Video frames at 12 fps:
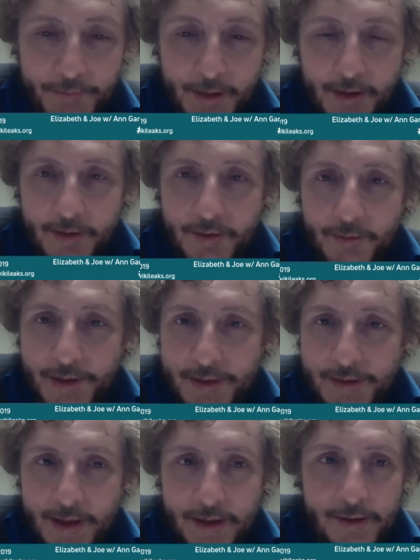the
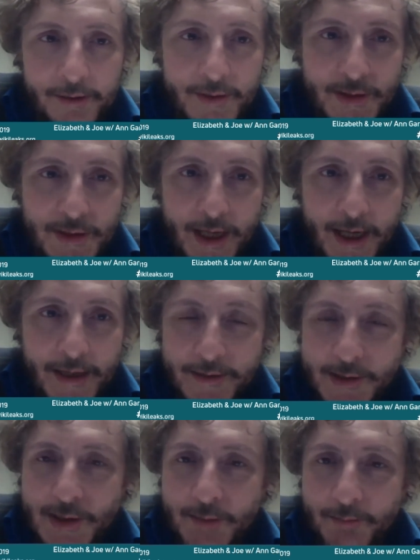ridiculous
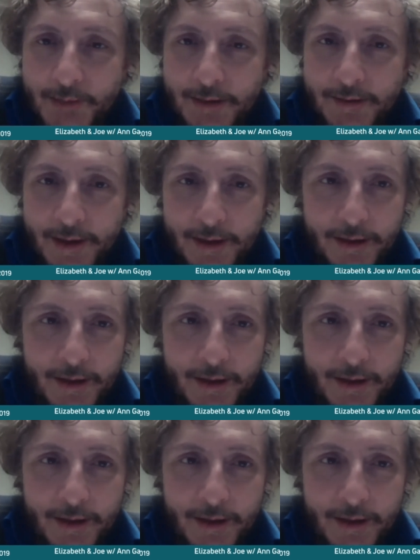anti-Semitic